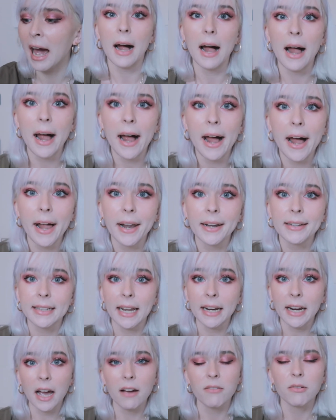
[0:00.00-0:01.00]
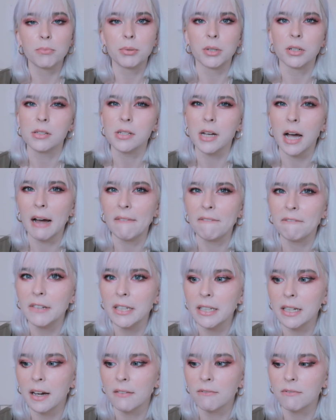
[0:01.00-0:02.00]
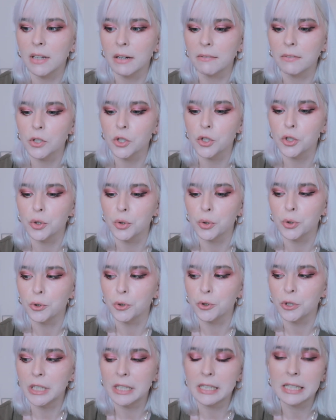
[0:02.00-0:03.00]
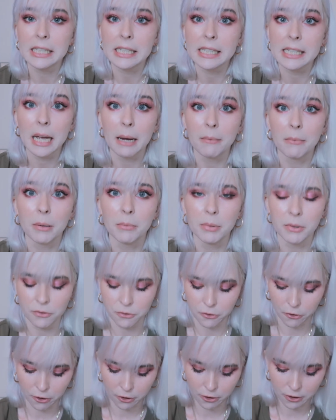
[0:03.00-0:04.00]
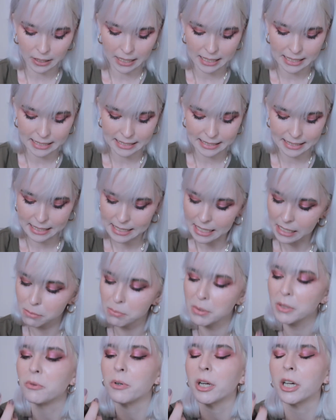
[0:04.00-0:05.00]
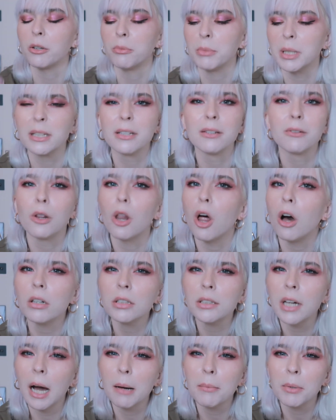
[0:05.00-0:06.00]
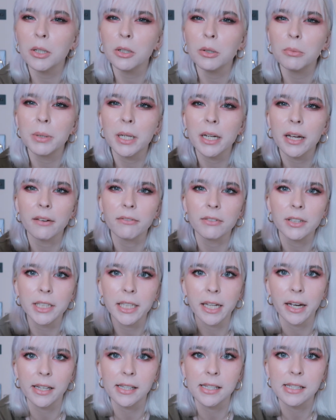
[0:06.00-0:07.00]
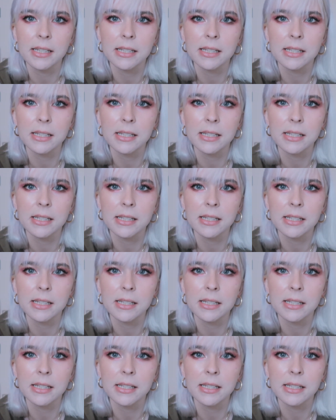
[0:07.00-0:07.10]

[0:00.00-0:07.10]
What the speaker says: And then I have a bronzer I think I have never shown in this camera before, and this has been recommended a long time ago by Kathleen Knights.